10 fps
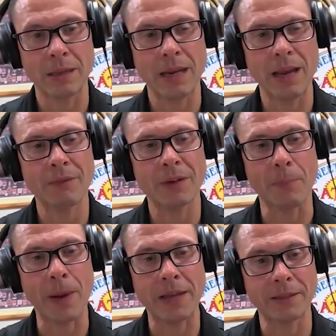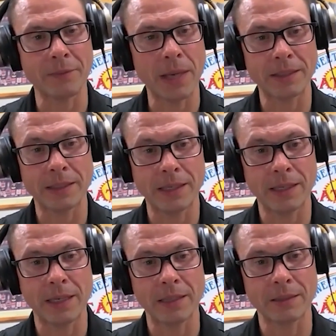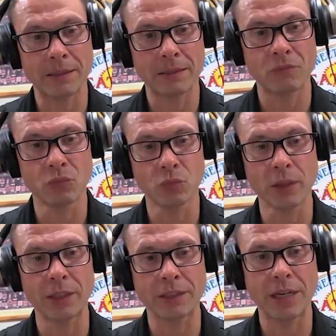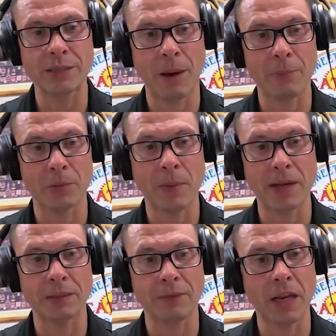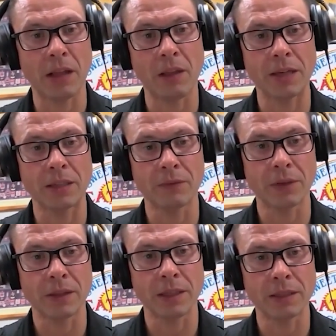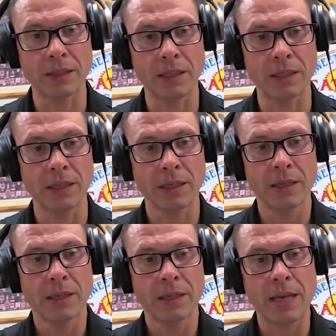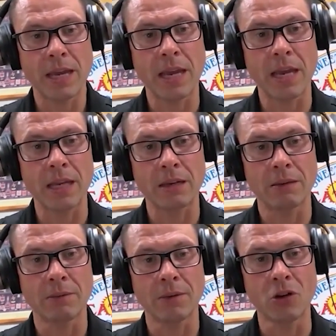And having a positive mindset has really changed my perspective on a lot of different things. And